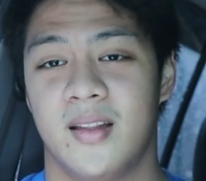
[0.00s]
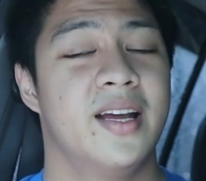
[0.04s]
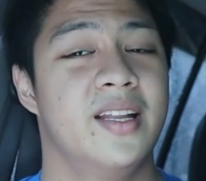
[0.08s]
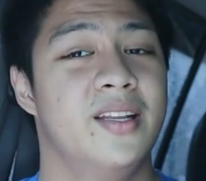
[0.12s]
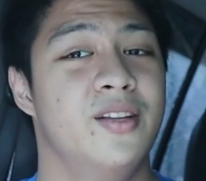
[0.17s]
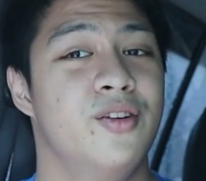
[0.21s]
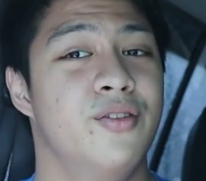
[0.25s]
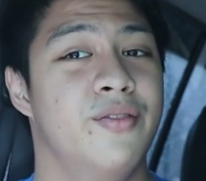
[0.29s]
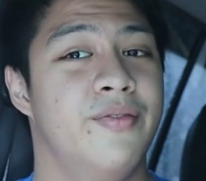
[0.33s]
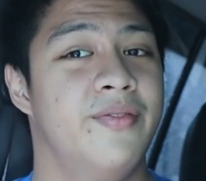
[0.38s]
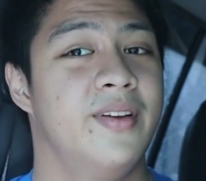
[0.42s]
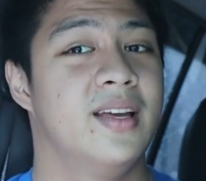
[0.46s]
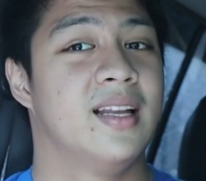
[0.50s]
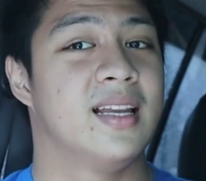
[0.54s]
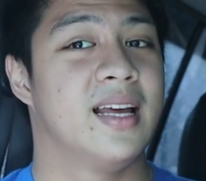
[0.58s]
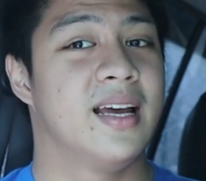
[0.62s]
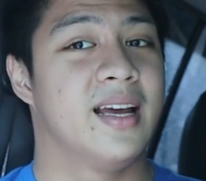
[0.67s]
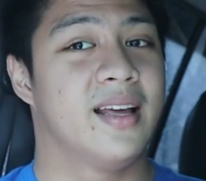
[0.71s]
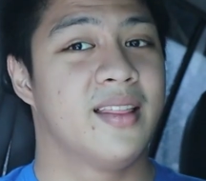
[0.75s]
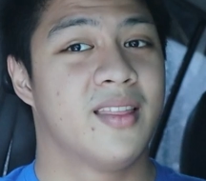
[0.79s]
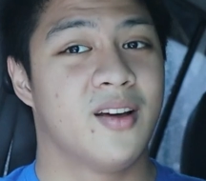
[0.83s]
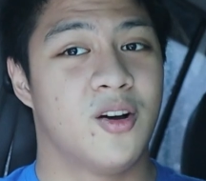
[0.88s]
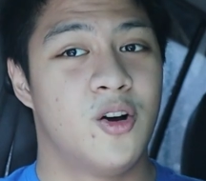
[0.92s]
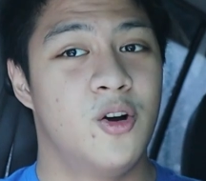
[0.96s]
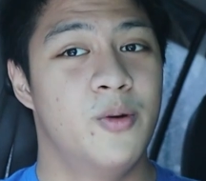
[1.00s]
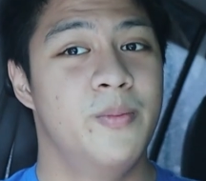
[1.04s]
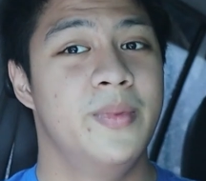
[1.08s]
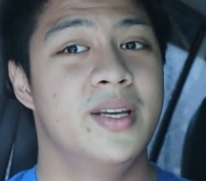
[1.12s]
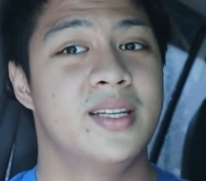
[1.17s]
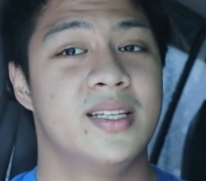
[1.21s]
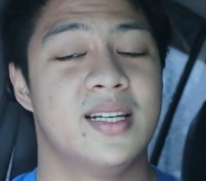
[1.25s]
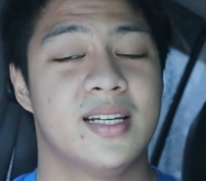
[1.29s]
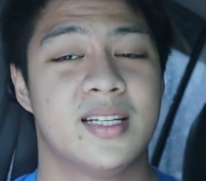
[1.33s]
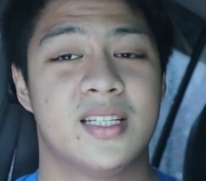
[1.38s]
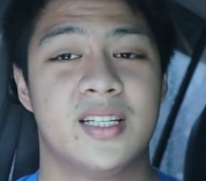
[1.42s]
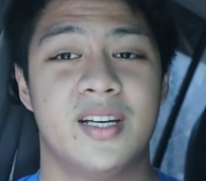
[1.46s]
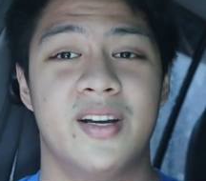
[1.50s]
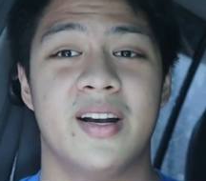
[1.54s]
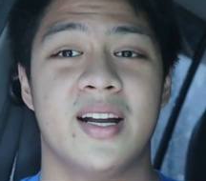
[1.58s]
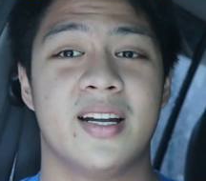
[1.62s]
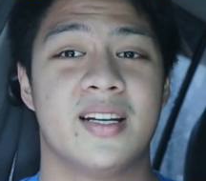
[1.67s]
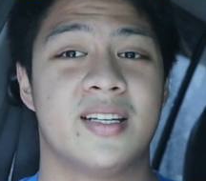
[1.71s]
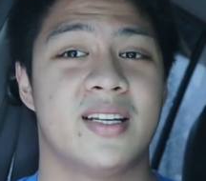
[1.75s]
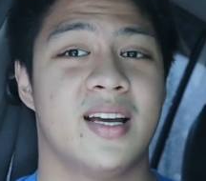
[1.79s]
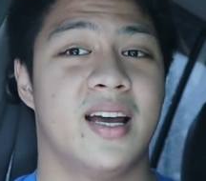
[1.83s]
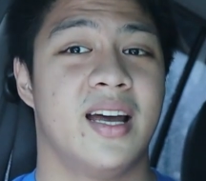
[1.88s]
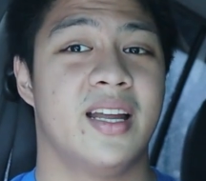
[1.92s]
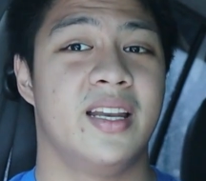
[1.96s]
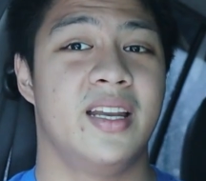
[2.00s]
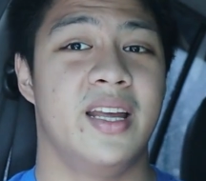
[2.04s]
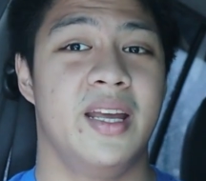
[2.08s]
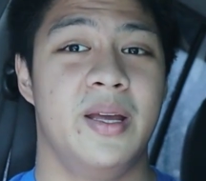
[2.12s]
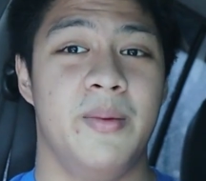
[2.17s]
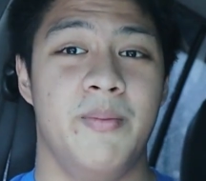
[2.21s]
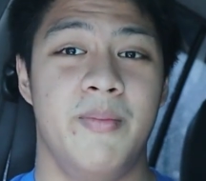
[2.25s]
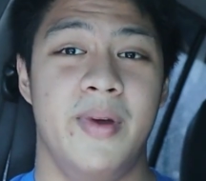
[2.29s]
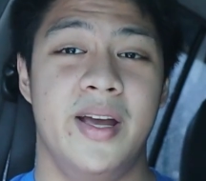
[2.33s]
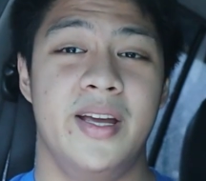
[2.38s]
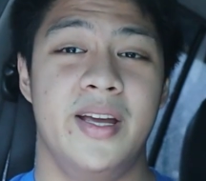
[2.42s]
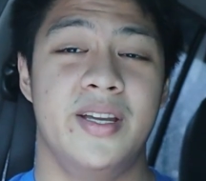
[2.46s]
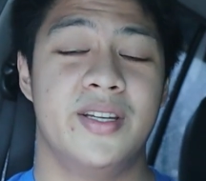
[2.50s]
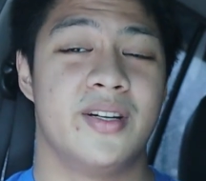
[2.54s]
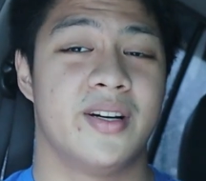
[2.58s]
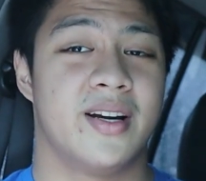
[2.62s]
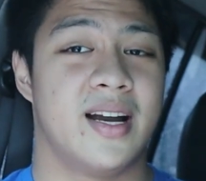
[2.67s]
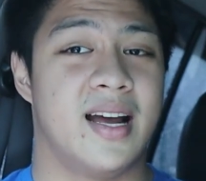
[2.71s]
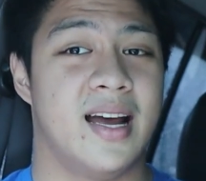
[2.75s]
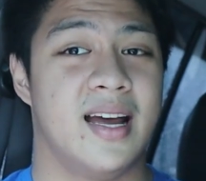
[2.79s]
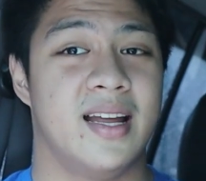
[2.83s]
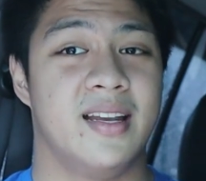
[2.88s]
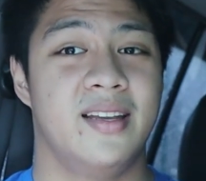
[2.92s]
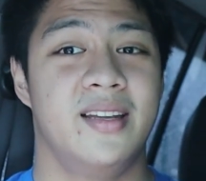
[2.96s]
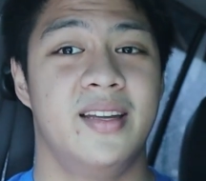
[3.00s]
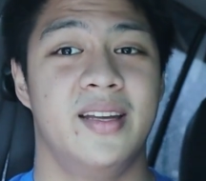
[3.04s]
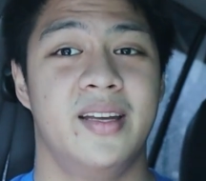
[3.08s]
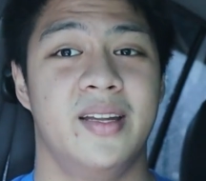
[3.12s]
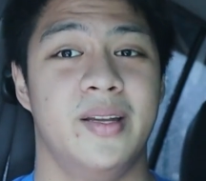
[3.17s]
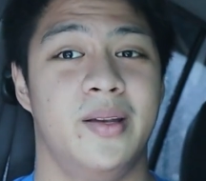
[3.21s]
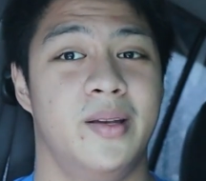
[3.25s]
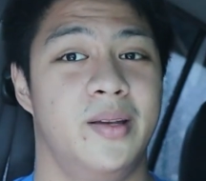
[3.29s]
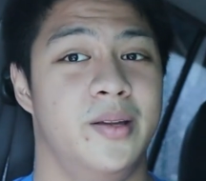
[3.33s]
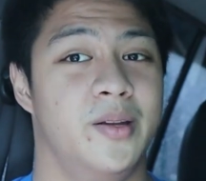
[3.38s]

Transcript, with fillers: I do feel like the Kobe 6 Grinch had a major hand in,